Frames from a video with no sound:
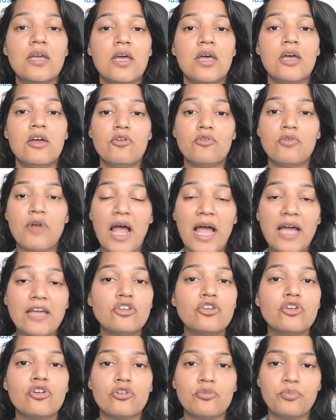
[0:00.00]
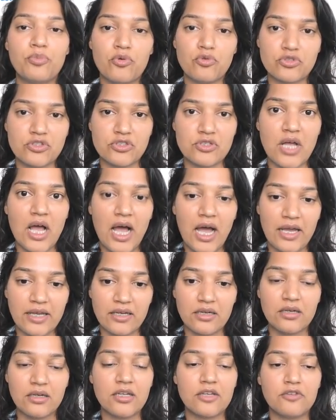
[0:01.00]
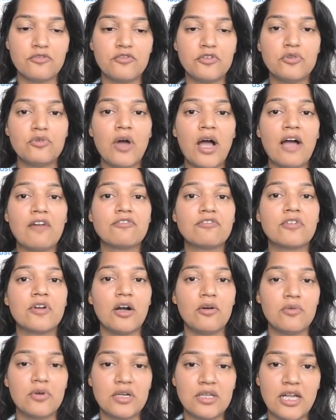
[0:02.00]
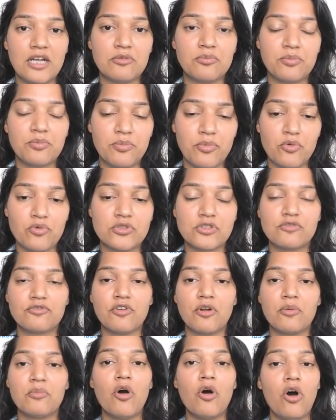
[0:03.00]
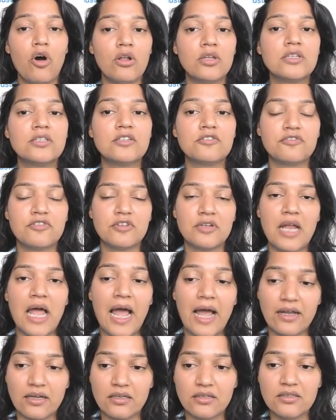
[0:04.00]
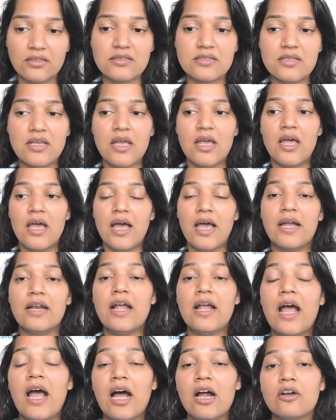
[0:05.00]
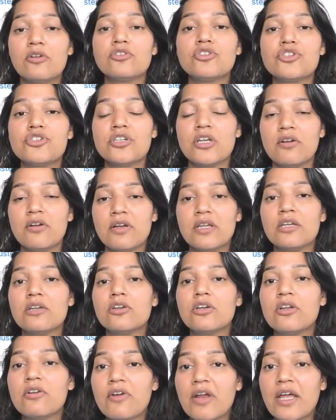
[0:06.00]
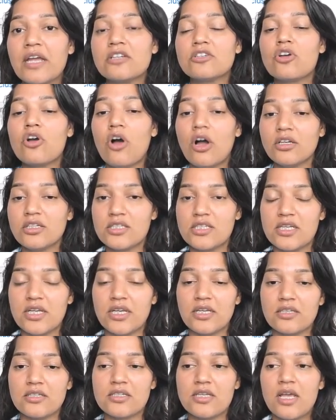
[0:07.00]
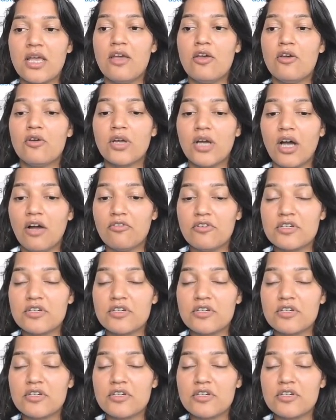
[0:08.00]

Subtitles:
rank your post higher if you have covered that post from all the different angles and are sharing great content, covers